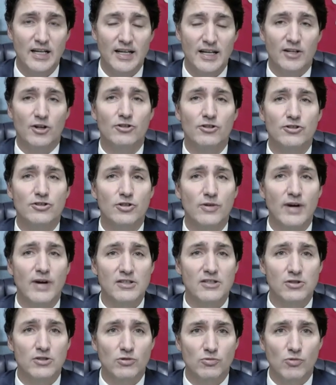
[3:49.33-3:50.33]
it also
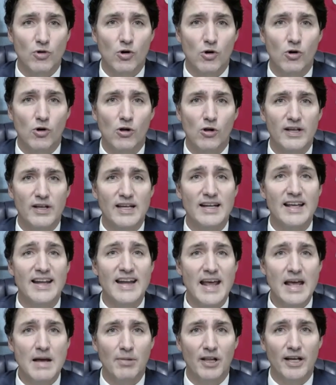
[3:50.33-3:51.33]
has a role in
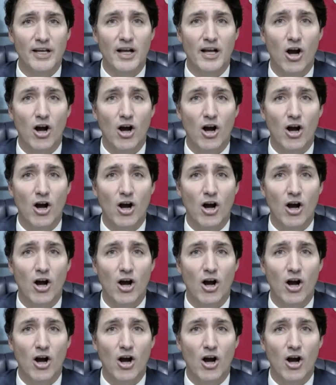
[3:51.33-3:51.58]
enabling